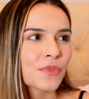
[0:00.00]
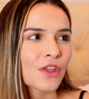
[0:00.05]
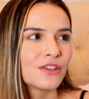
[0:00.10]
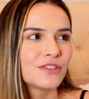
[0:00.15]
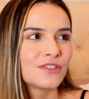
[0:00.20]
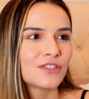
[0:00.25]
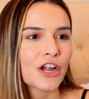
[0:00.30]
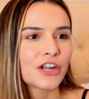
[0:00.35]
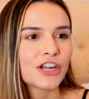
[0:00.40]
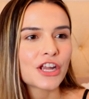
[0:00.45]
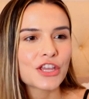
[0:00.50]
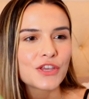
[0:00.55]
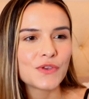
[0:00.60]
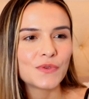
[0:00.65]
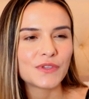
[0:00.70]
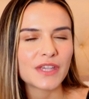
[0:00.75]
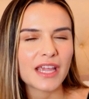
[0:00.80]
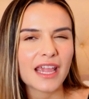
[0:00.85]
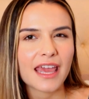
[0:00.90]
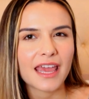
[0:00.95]
started
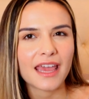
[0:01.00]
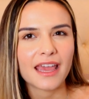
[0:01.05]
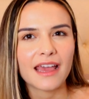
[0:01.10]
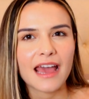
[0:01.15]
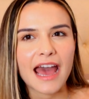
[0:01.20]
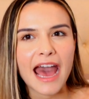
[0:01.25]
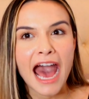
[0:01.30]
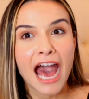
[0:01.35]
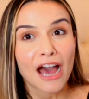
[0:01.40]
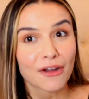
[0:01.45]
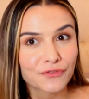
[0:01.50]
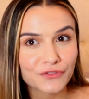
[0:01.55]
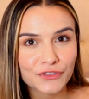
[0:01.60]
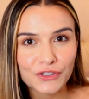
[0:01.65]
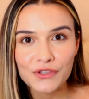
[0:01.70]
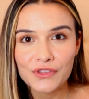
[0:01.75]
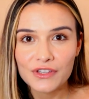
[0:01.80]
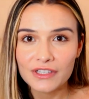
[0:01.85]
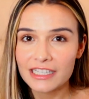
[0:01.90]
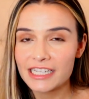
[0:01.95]
using it
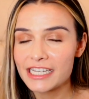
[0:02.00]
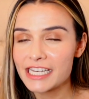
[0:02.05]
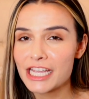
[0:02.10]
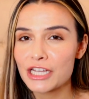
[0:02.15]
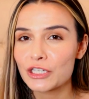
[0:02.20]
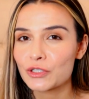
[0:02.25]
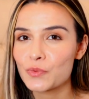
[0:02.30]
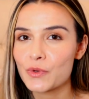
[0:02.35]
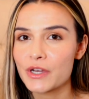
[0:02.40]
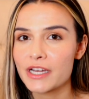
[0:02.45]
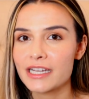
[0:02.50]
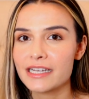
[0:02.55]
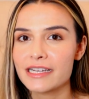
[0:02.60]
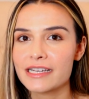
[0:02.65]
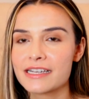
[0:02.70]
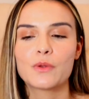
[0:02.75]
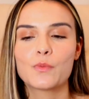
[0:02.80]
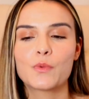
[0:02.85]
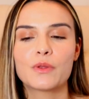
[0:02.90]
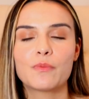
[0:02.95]
after the Laneige
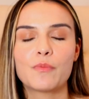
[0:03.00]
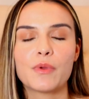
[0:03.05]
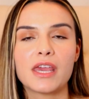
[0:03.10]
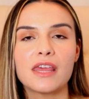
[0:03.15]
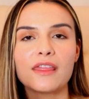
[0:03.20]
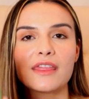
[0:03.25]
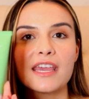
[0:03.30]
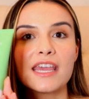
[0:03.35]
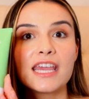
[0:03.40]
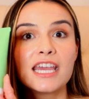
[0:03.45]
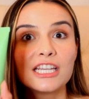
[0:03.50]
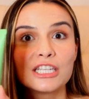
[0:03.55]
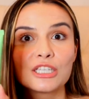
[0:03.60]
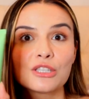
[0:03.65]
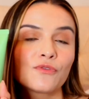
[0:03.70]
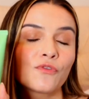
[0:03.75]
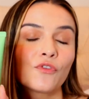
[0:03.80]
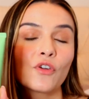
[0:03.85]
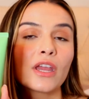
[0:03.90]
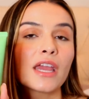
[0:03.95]
one, and would be the
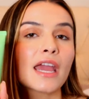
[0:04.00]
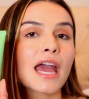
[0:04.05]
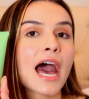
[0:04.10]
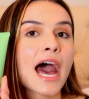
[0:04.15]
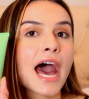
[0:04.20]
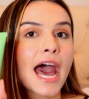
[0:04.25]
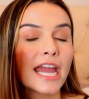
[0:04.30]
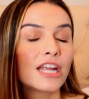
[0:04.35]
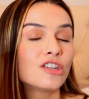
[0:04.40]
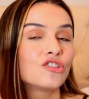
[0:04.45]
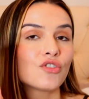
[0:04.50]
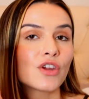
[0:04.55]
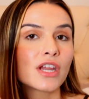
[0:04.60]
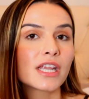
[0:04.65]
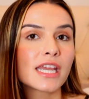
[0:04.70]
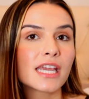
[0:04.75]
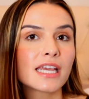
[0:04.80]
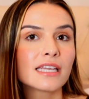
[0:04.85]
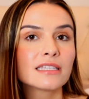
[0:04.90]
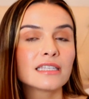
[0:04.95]
Innisfree
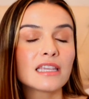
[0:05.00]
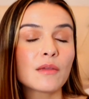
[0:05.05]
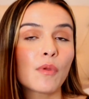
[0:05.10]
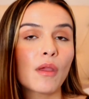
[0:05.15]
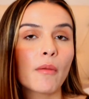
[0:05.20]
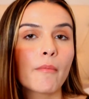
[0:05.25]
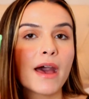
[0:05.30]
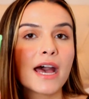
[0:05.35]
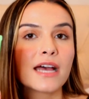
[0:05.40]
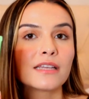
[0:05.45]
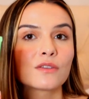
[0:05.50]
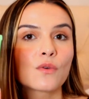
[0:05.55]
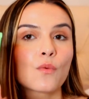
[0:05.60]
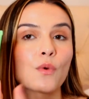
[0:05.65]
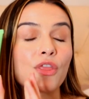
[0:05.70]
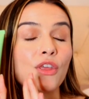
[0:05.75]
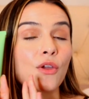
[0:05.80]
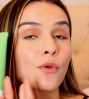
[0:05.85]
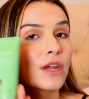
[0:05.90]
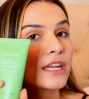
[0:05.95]
Hydrating Sleeping Mask
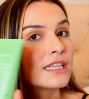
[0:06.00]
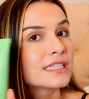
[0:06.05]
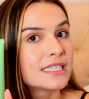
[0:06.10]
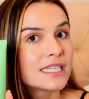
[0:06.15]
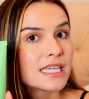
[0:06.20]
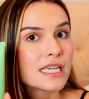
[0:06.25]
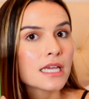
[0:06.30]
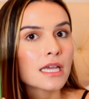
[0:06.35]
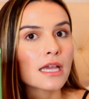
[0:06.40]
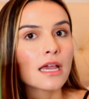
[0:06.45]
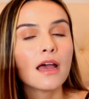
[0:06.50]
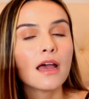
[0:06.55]
with green tea.